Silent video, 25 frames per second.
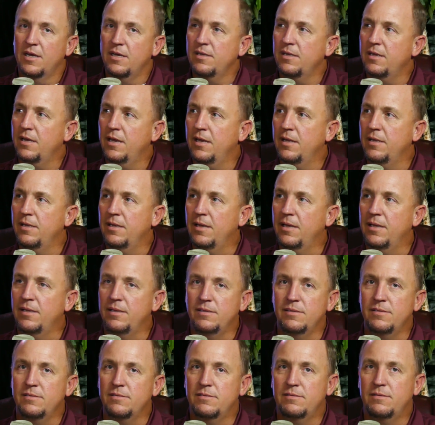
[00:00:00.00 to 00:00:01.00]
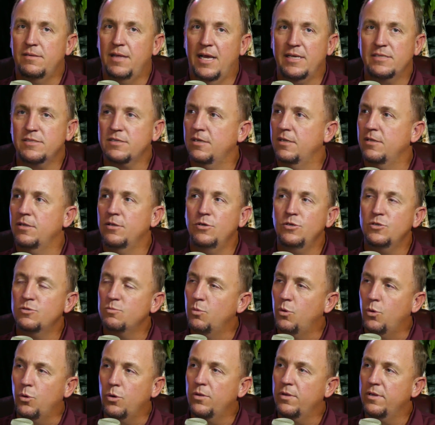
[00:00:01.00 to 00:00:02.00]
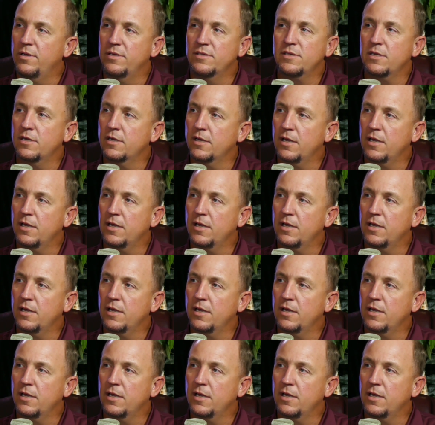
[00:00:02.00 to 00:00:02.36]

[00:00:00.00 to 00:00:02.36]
and that's going to lose more than it's going to gain.